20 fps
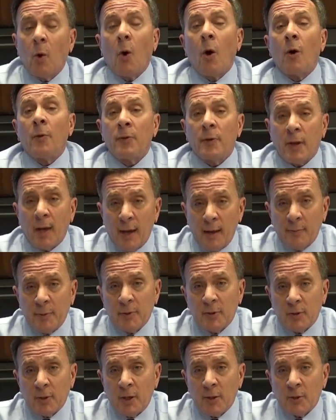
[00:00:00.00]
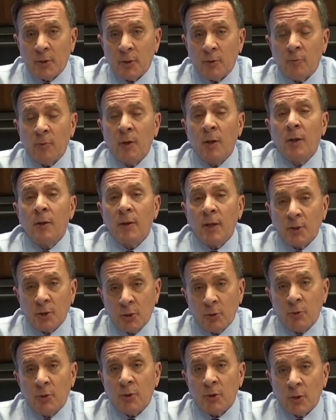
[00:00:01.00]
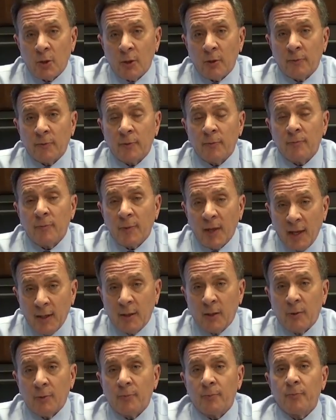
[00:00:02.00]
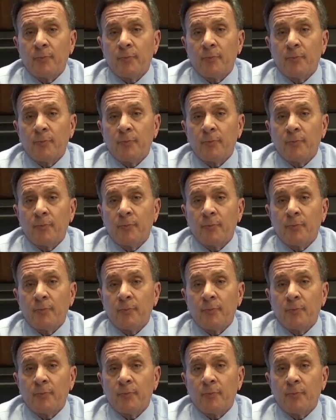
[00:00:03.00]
all the compensation that you deserve. Thank you.